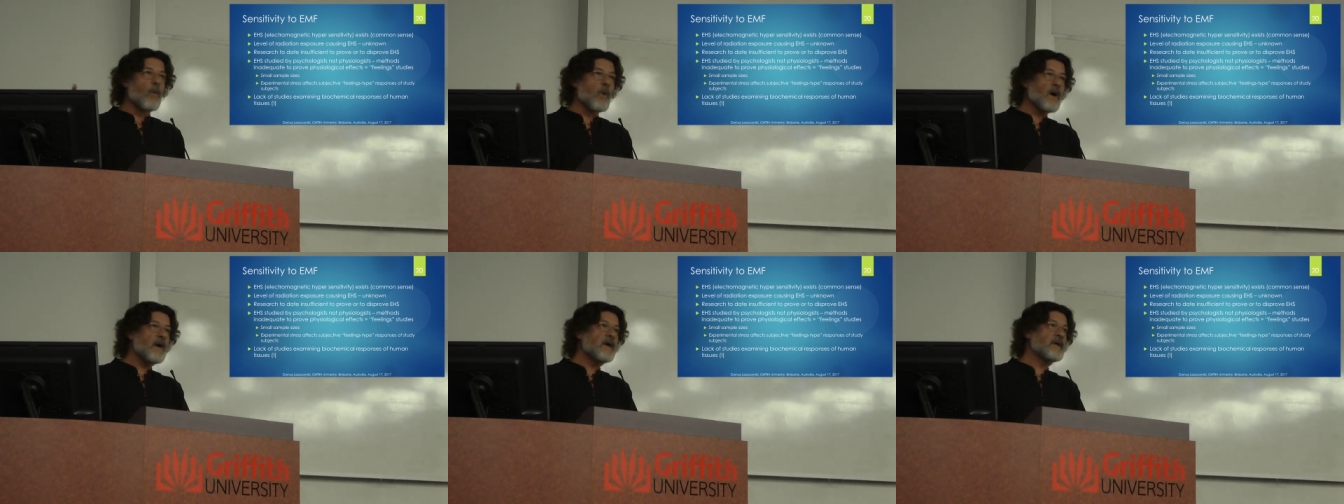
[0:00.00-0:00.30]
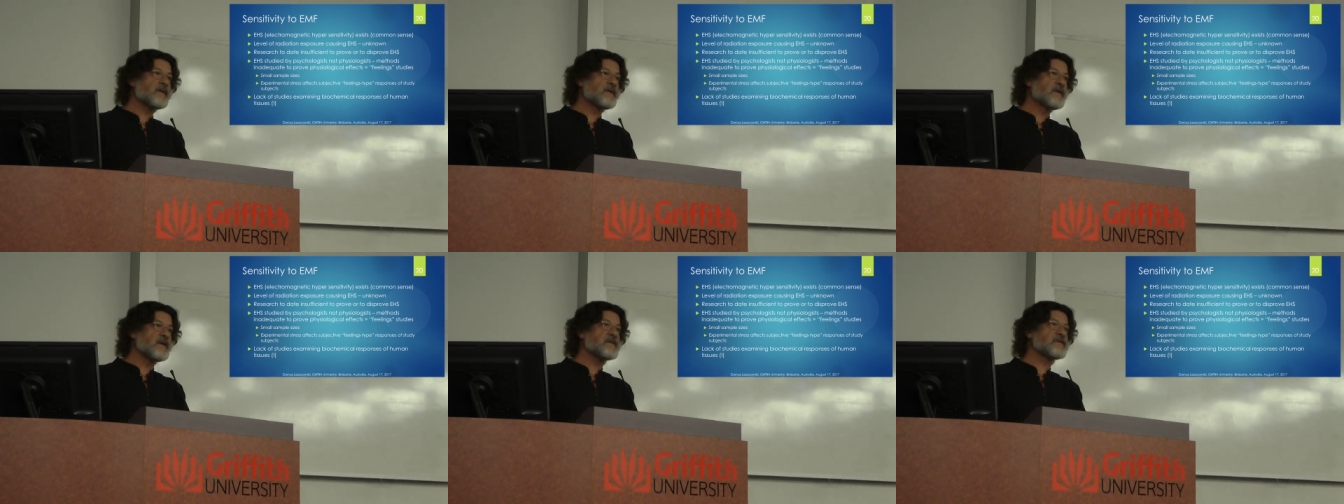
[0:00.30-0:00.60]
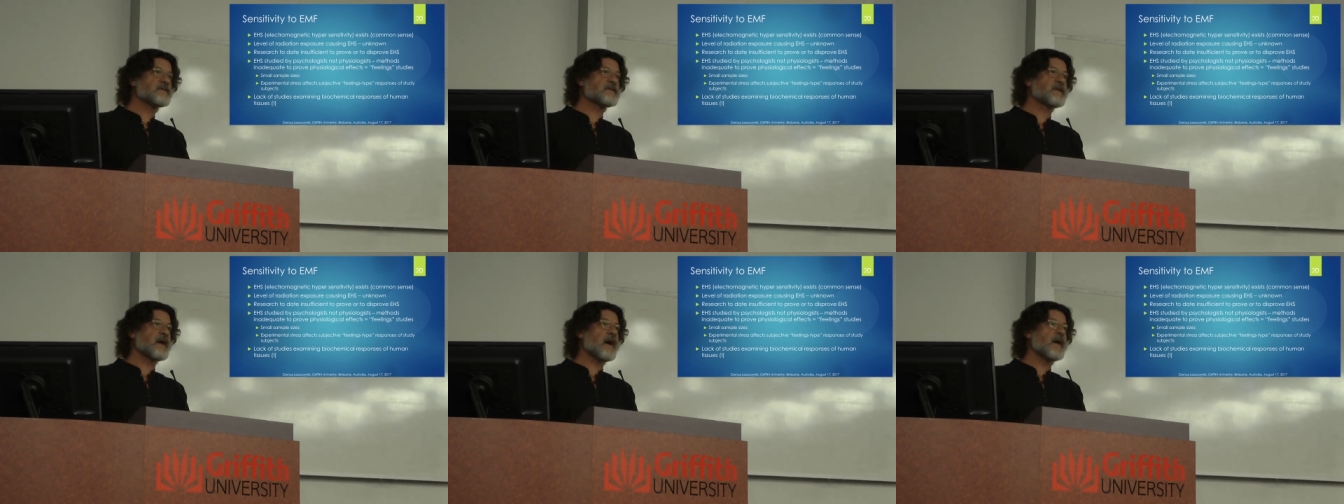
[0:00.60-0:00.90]
Why
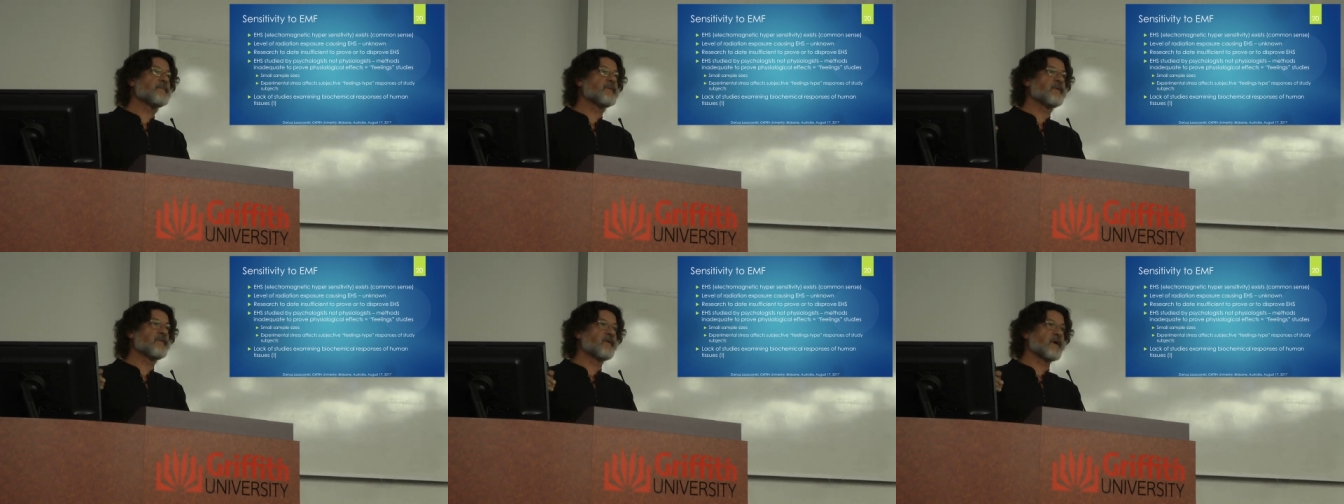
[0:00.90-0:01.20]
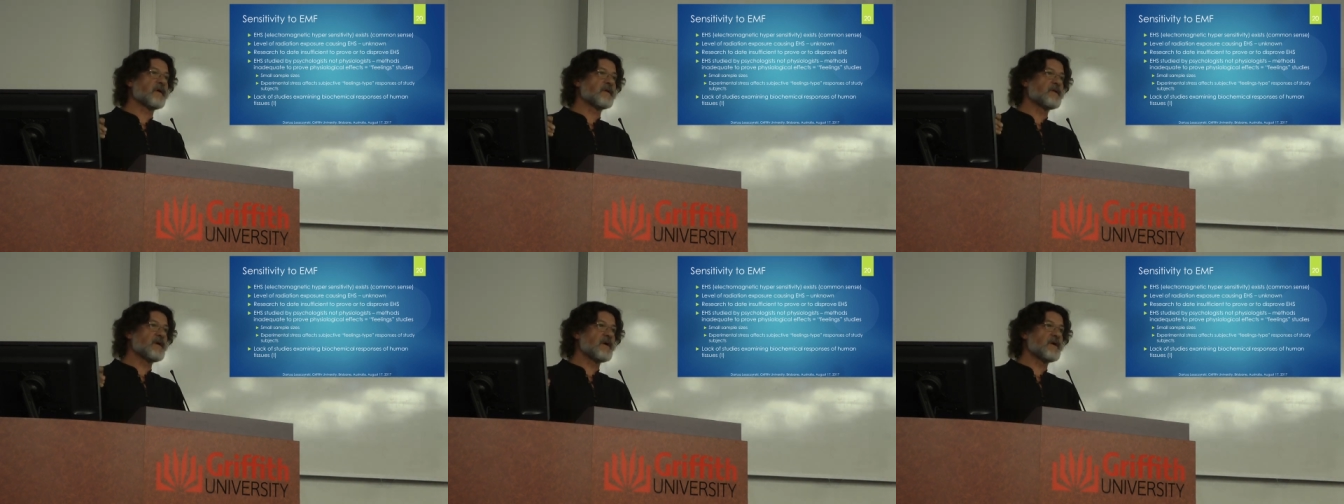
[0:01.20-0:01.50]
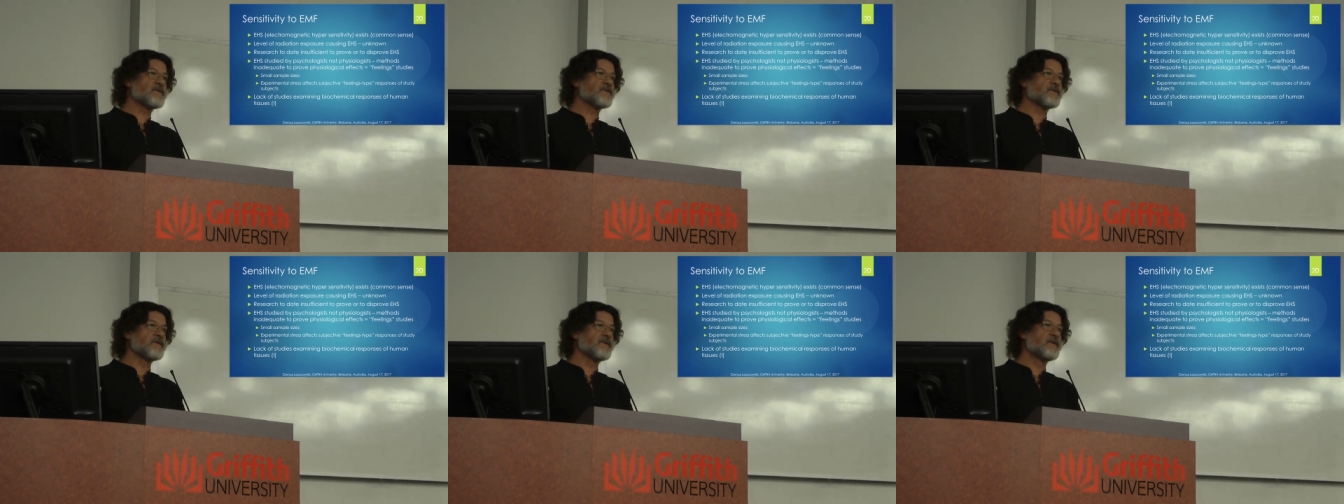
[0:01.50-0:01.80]
this type of
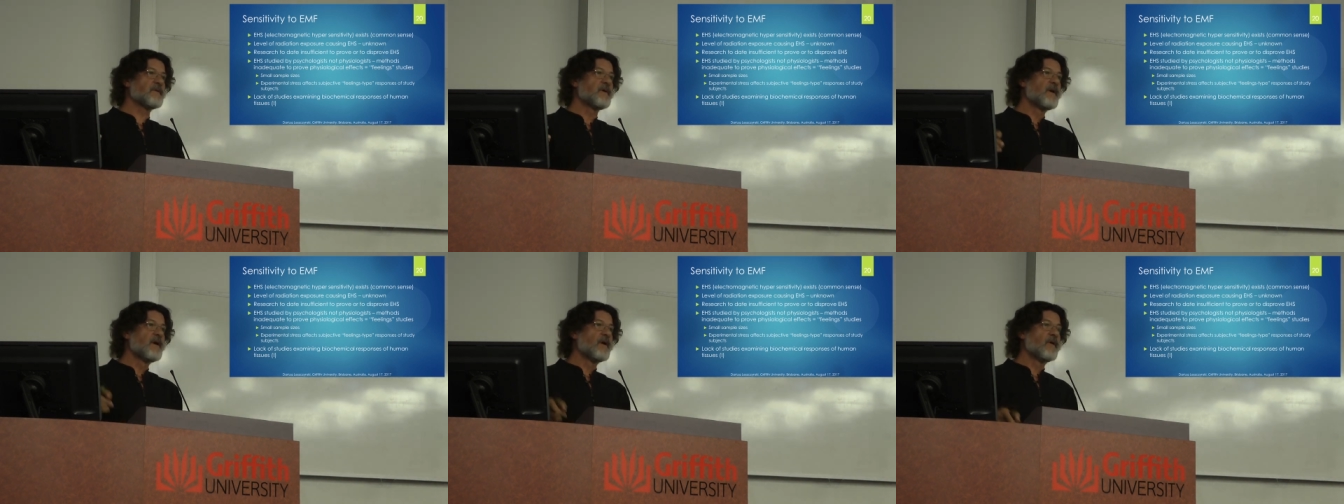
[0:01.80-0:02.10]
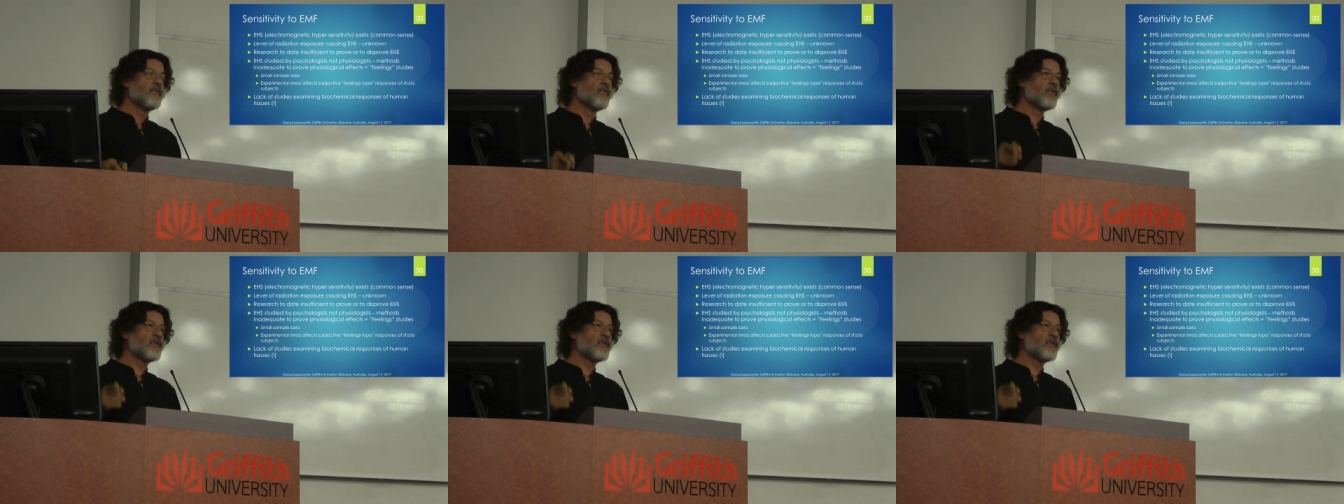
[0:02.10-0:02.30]
radiation